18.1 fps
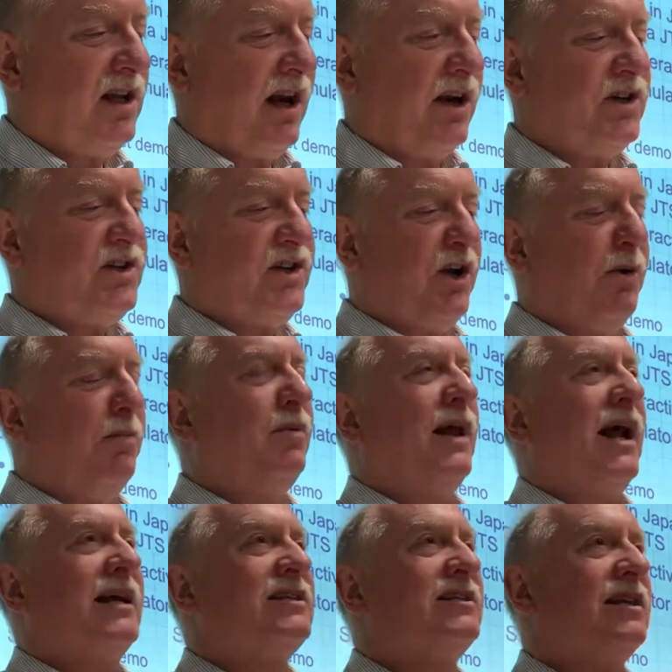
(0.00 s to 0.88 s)
large-scale
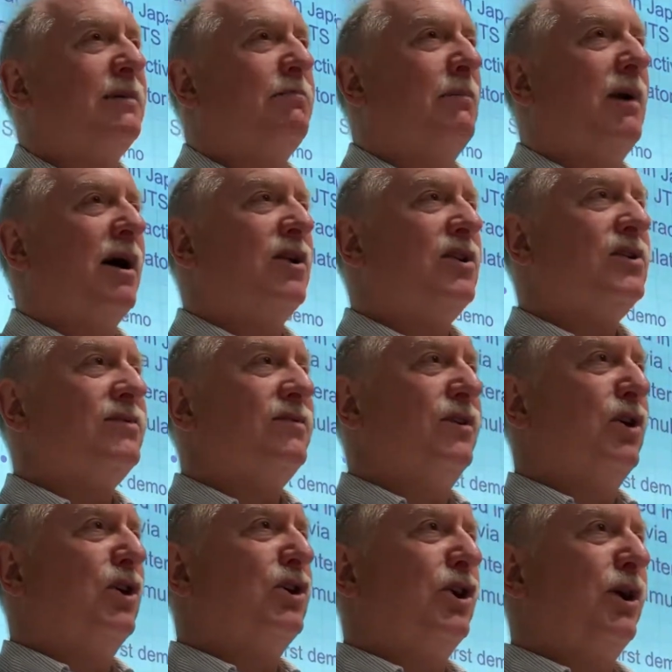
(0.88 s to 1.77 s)
plastic models of
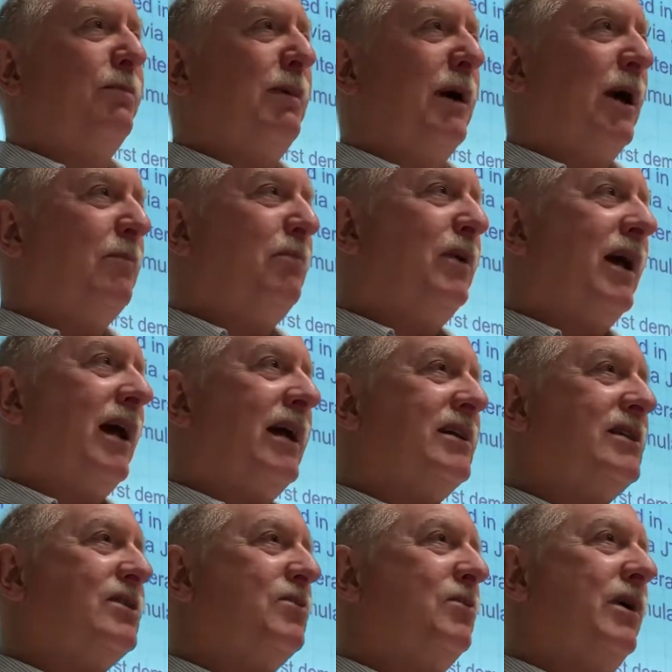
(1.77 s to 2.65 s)
nuclear power
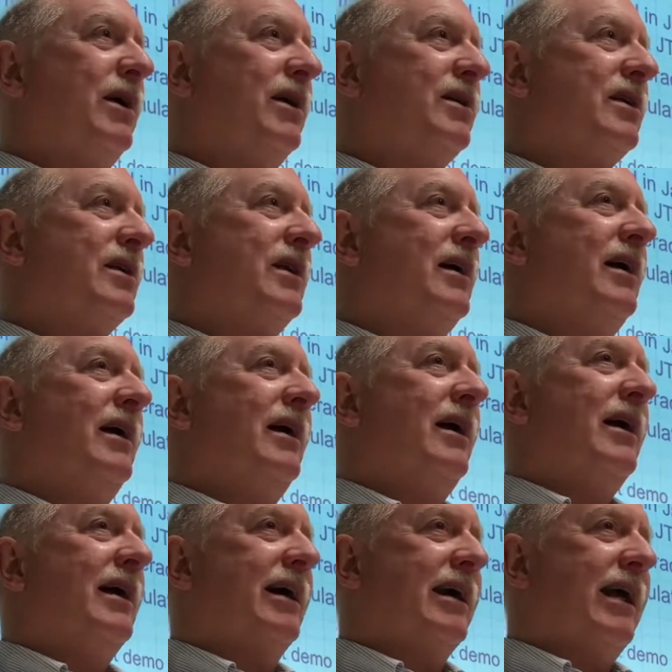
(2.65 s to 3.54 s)
plants with
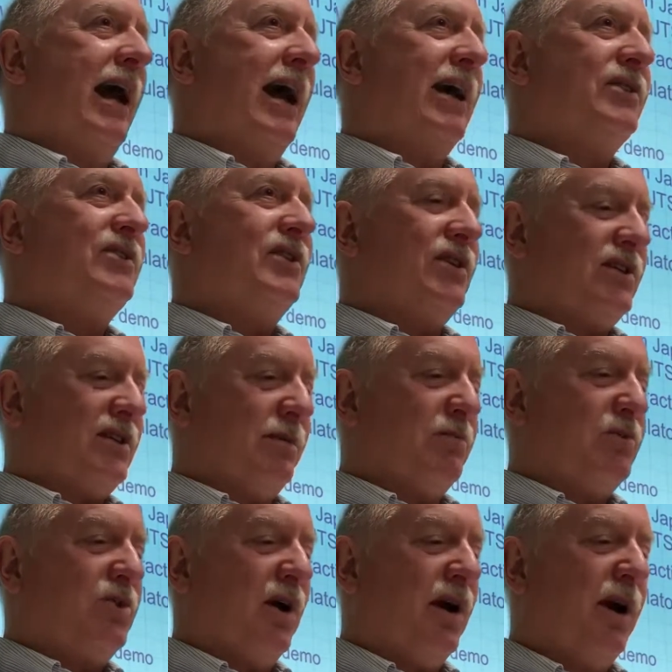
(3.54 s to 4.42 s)
a CAD
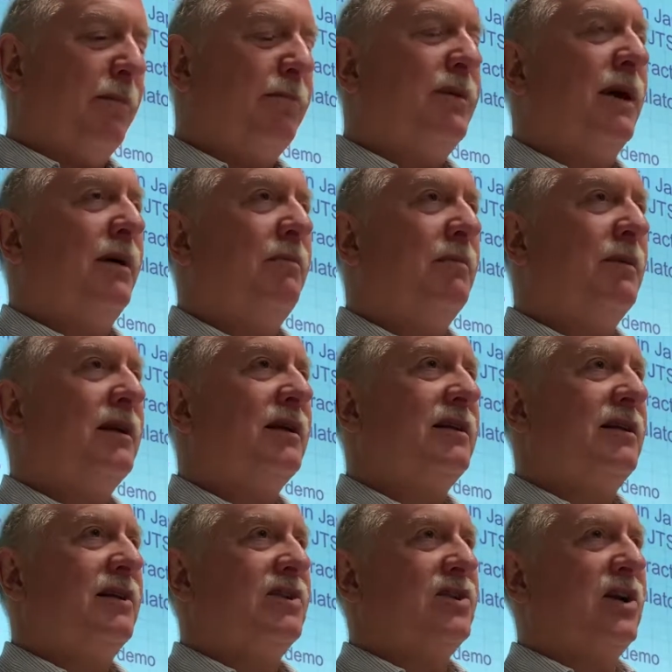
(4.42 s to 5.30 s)
system. So I helped them
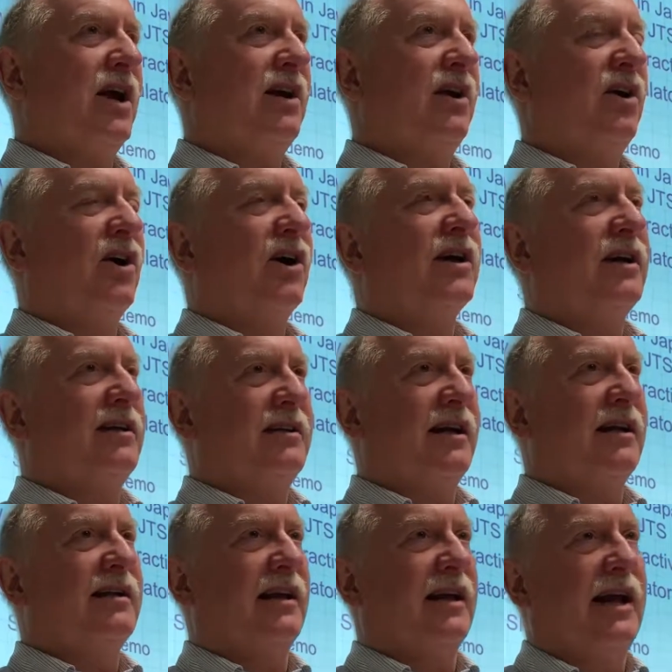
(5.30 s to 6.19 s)
design and
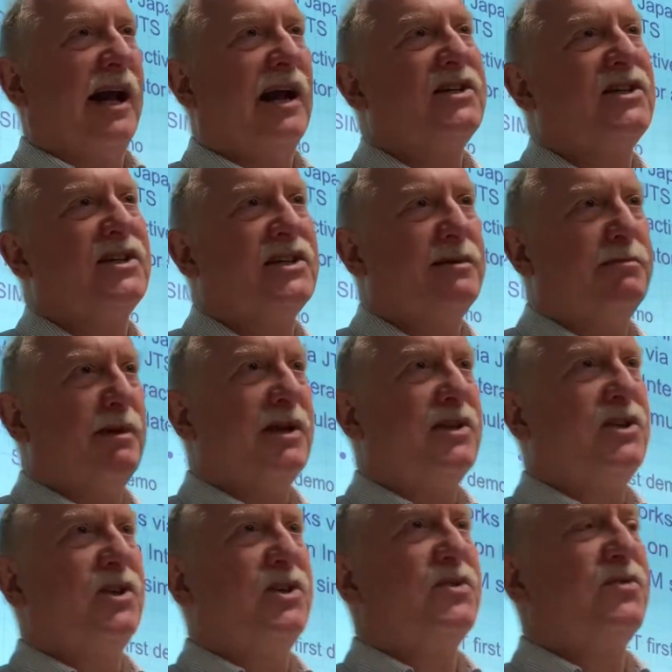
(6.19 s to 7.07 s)
architect the CAD system
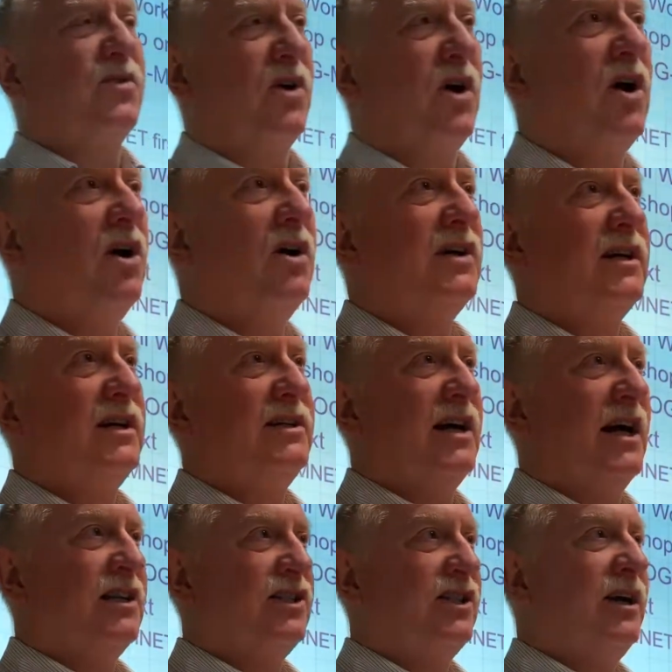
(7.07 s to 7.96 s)
that's used for all
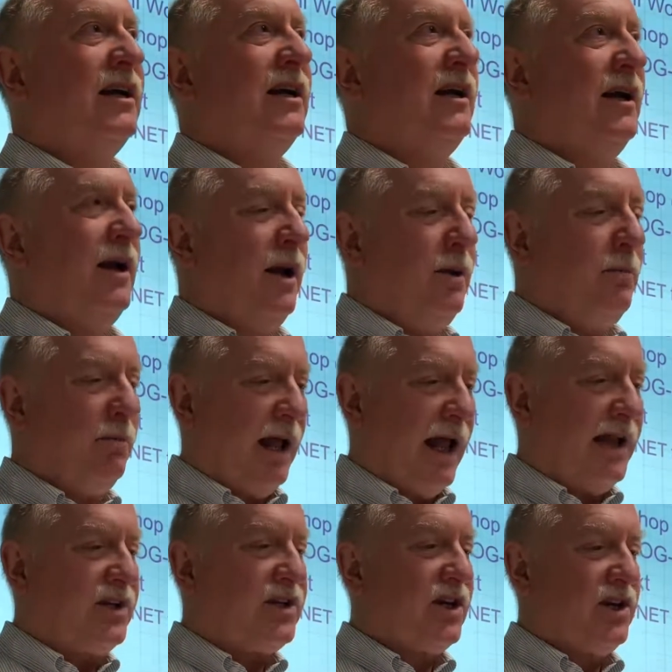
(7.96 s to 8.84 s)
Hitachi
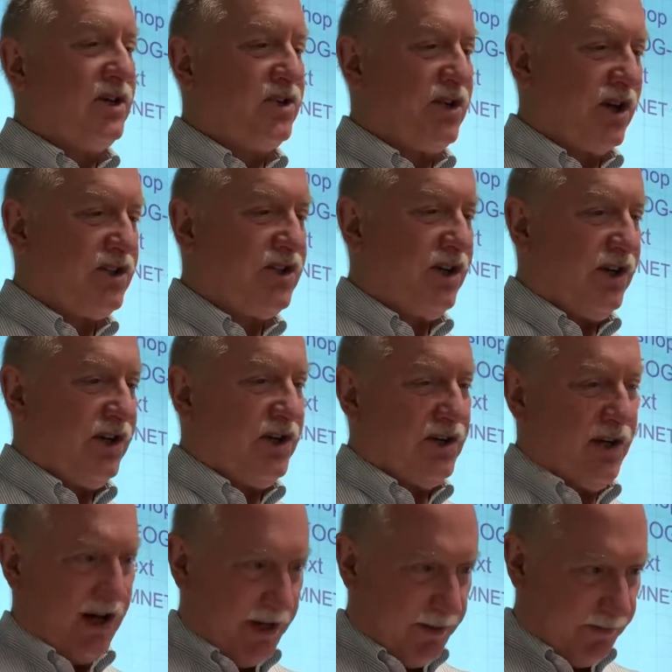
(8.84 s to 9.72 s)
plant construction
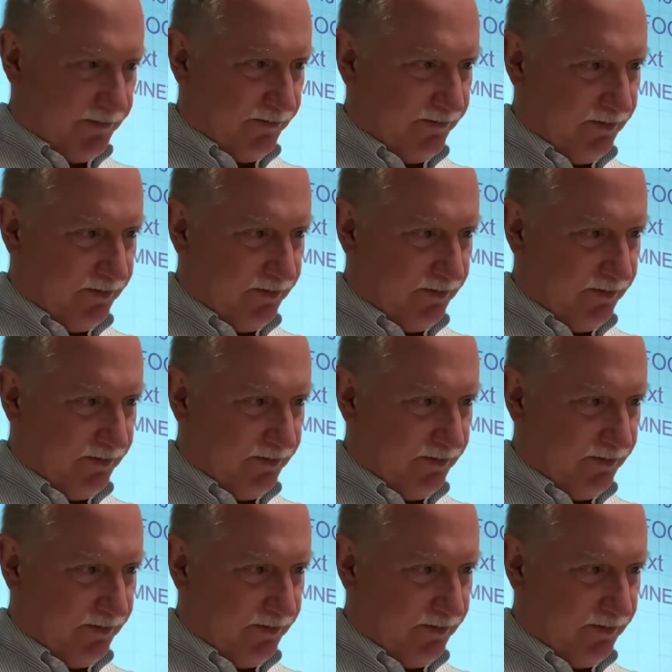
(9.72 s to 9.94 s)
design.